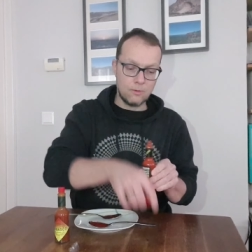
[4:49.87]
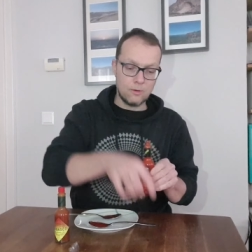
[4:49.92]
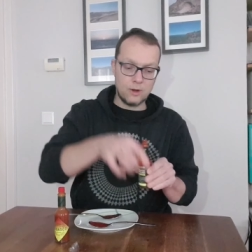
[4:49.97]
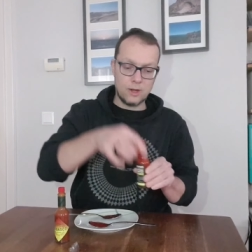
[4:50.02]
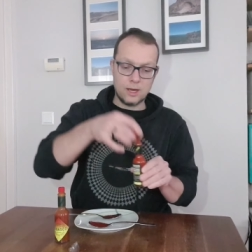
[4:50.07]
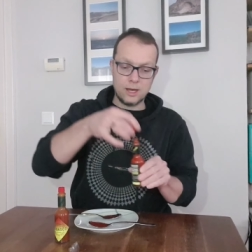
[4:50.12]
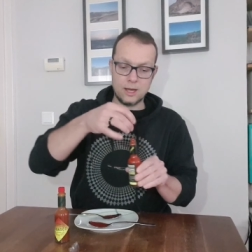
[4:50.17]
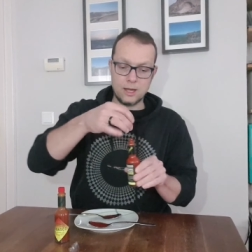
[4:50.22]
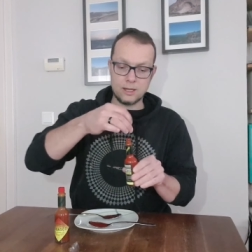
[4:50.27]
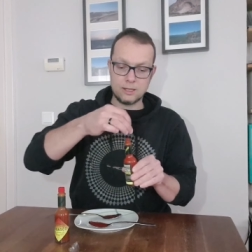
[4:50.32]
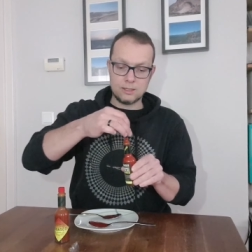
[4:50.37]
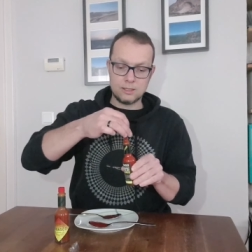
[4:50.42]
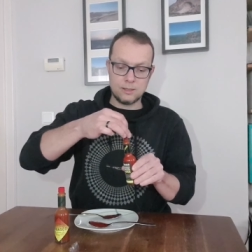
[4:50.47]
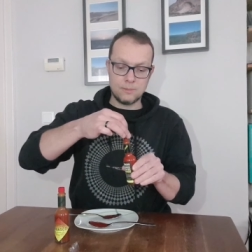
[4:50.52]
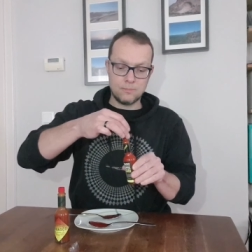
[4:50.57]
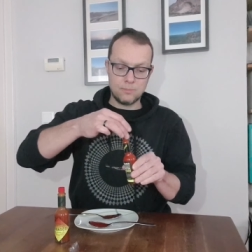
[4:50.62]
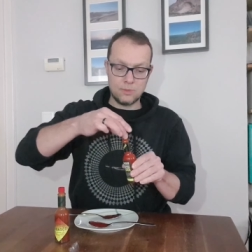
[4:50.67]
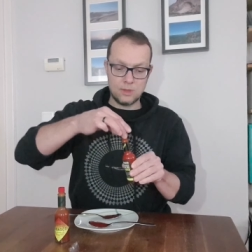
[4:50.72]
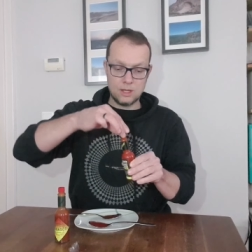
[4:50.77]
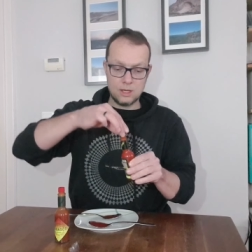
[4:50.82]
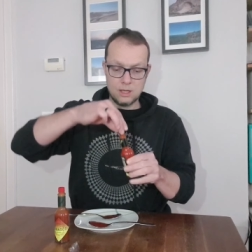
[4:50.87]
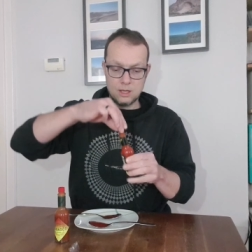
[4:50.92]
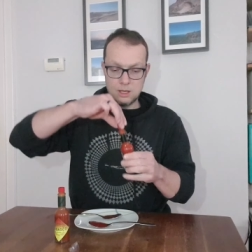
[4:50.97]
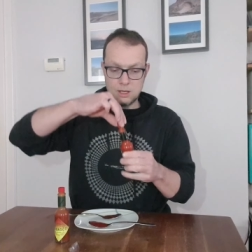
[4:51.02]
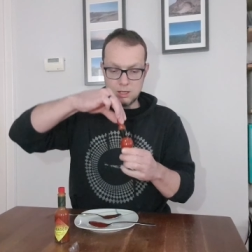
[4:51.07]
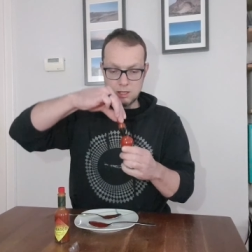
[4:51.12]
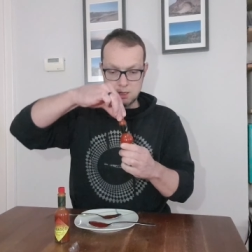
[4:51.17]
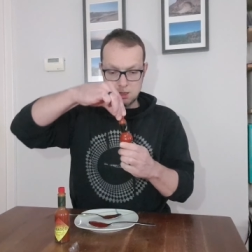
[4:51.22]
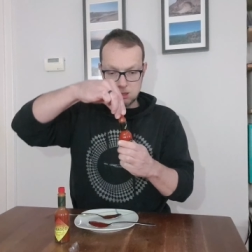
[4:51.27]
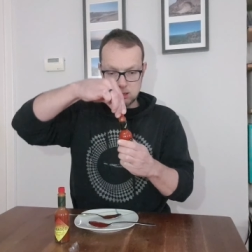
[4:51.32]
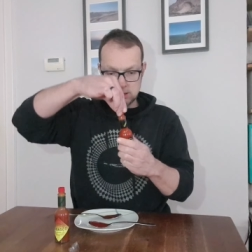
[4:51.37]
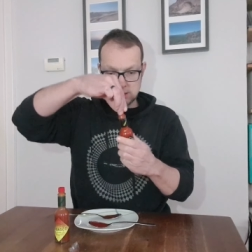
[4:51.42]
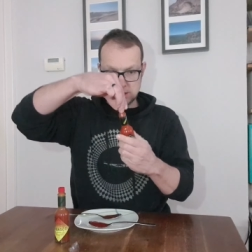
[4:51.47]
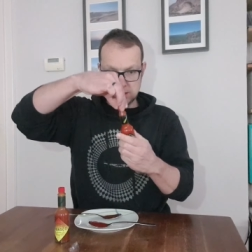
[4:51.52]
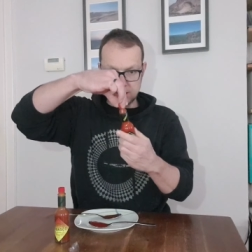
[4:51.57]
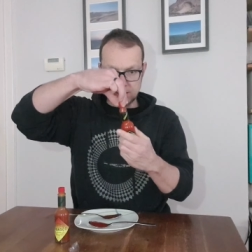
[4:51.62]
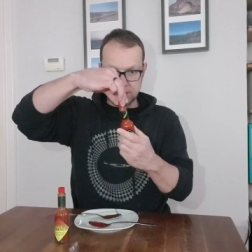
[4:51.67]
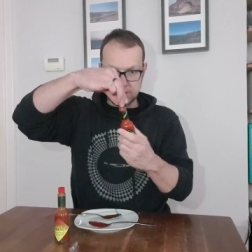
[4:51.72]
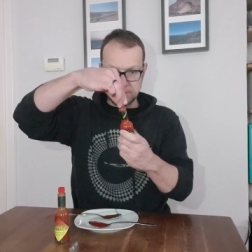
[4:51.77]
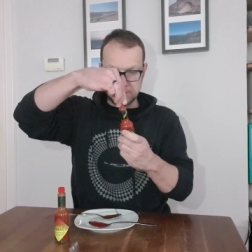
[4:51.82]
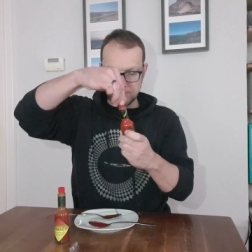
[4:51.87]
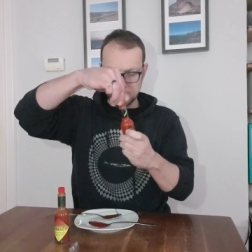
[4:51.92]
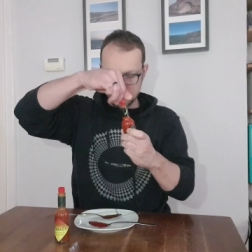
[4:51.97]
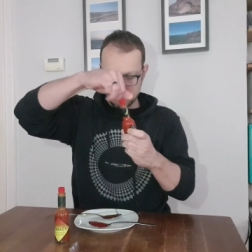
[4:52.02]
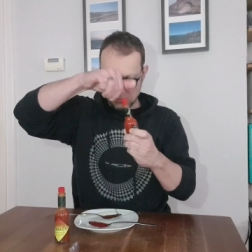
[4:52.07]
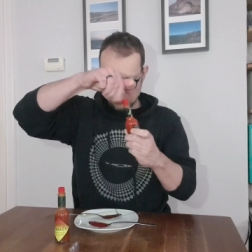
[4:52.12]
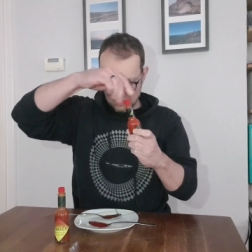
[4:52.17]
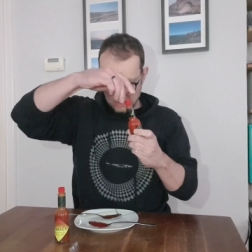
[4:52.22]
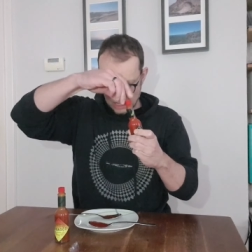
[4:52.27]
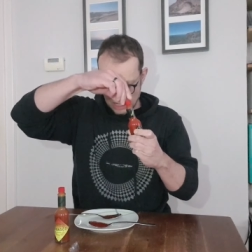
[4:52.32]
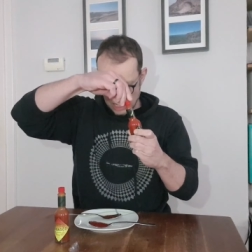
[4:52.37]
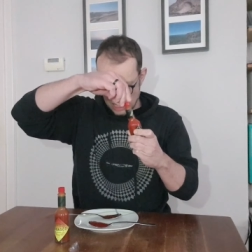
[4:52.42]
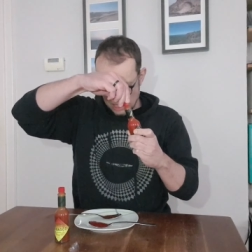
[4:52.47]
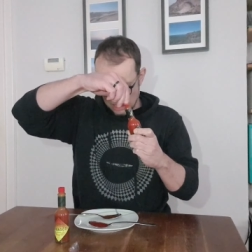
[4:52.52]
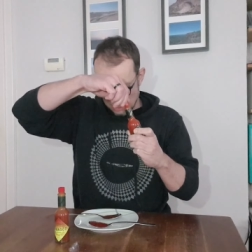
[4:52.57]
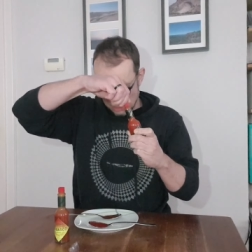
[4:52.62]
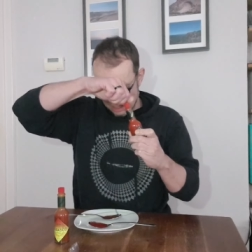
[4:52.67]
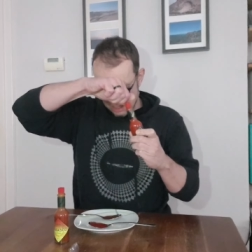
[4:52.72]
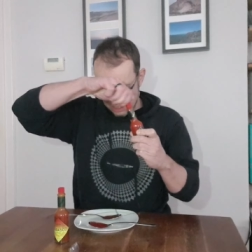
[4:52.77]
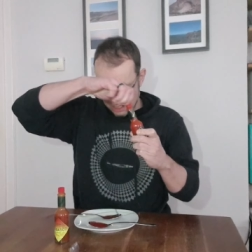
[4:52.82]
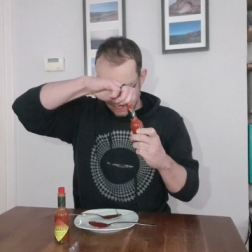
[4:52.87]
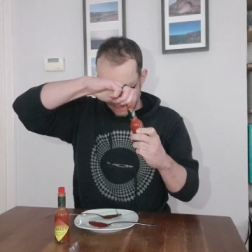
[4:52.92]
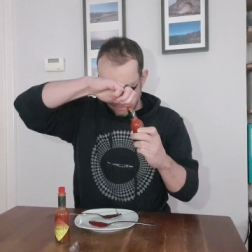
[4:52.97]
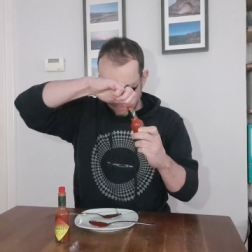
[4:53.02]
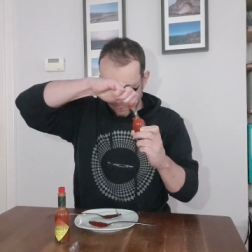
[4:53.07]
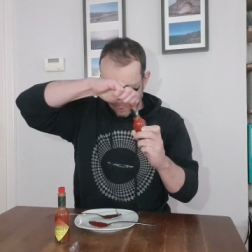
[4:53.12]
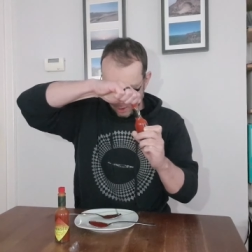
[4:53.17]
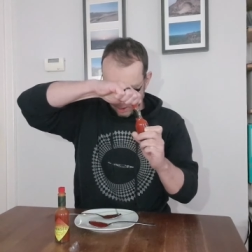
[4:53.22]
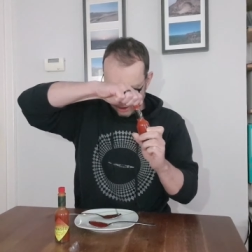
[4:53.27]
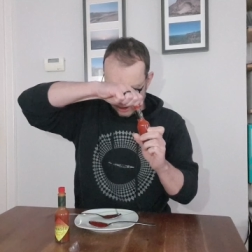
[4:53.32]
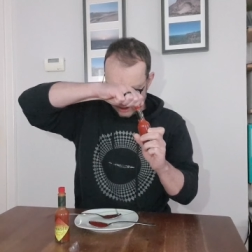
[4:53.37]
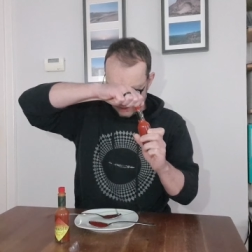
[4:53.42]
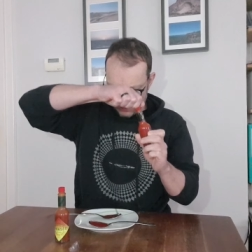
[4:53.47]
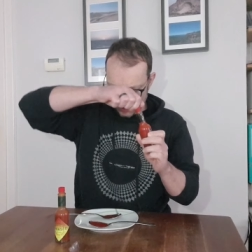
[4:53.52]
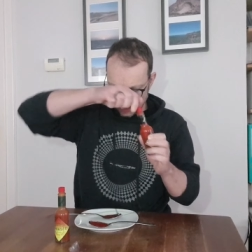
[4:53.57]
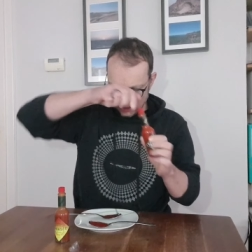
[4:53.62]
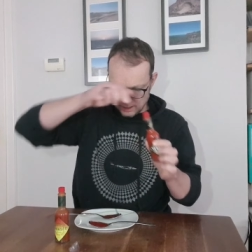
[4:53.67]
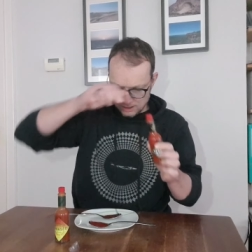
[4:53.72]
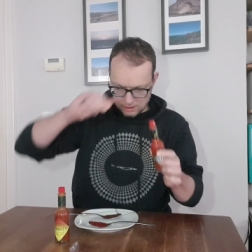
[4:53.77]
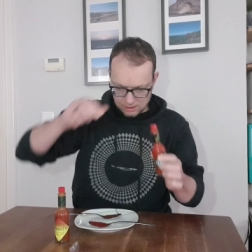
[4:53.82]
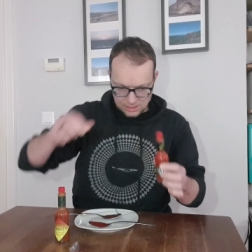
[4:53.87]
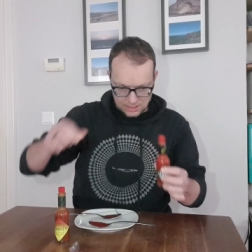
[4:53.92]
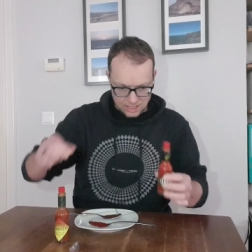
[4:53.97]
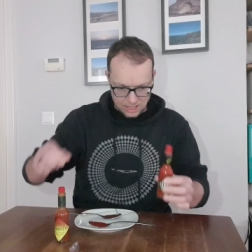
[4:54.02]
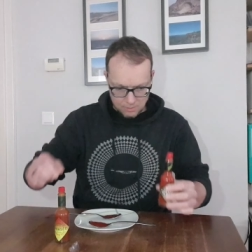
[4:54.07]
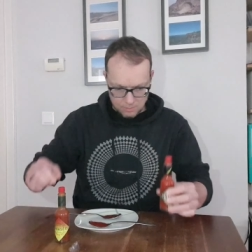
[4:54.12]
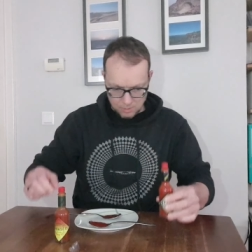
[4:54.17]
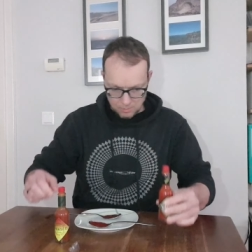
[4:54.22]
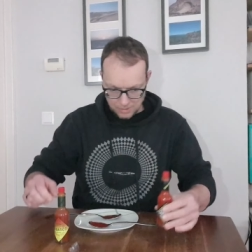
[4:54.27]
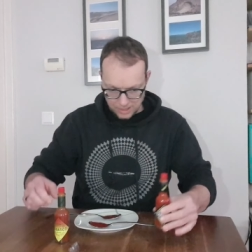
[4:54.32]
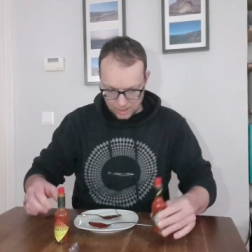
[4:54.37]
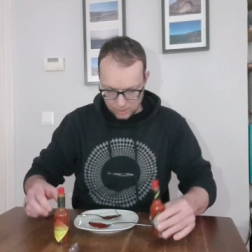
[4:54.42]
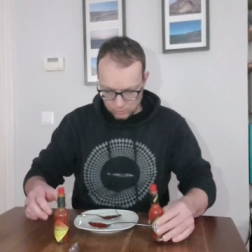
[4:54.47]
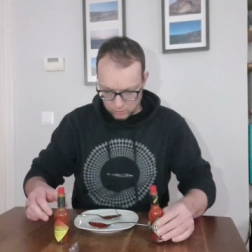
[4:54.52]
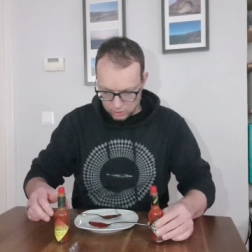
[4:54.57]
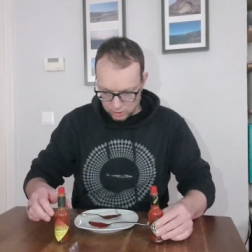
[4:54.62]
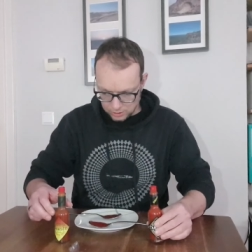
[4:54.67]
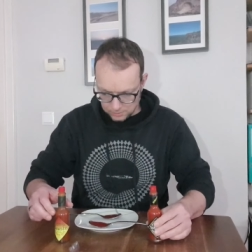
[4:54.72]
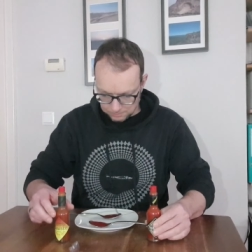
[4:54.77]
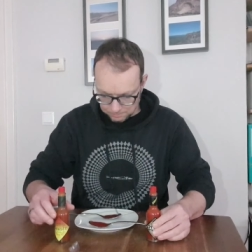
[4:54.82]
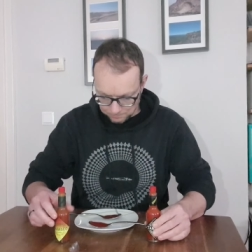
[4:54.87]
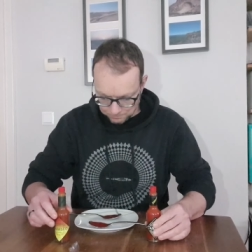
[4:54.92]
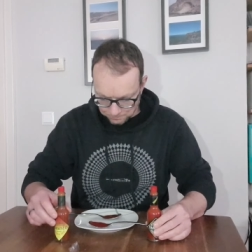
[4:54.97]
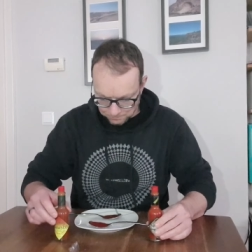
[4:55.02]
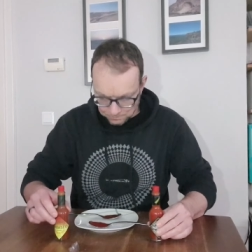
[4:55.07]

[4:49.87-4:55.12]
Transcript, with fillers: Right, so this is approximately the same amount.